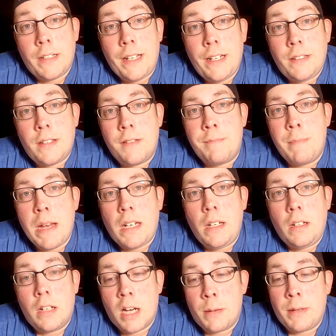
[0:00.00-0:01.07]
Days of
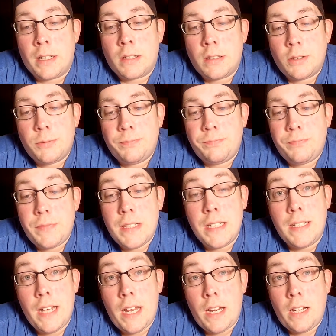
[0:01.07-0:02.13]
Making Comics.
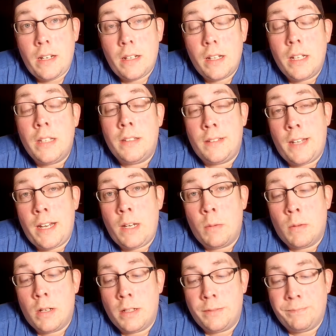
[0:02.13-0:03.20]
Today is day
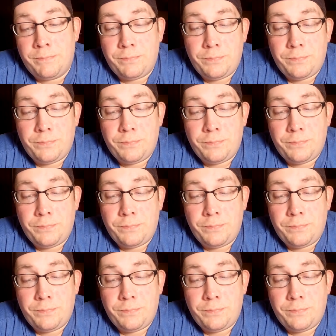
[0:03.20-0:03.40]
one.